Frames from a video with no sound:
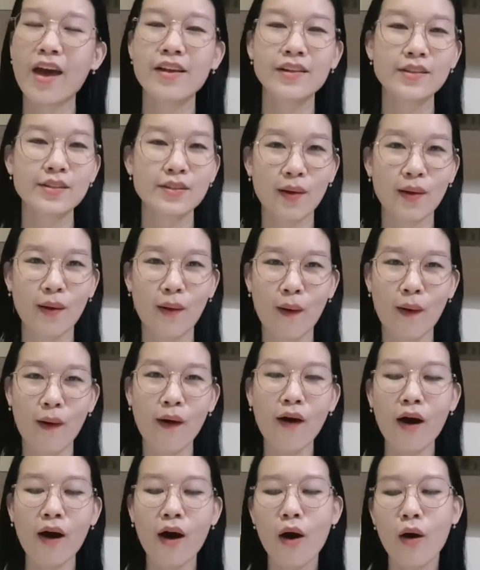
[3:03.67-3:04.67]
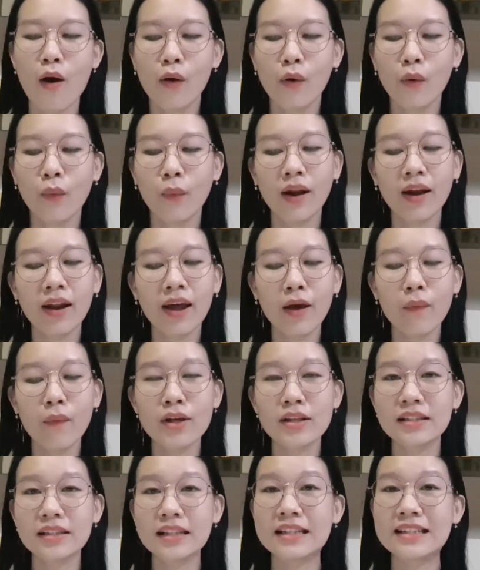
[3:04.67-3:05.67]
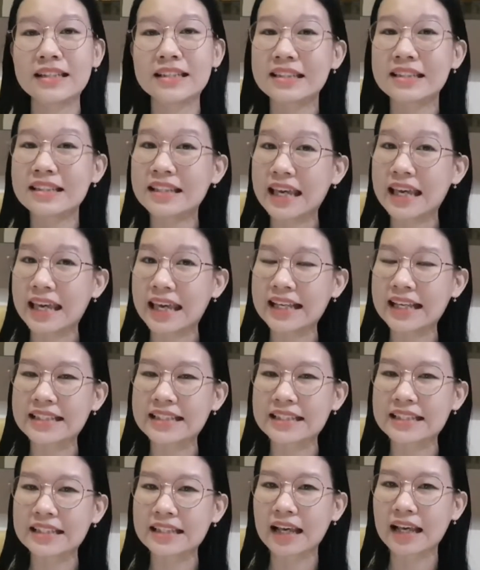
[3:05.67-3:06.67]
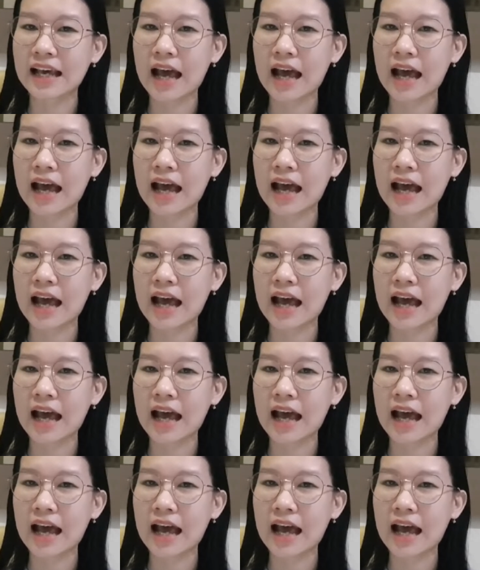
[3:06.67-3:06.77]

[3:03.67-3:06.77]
So, when I was in 6th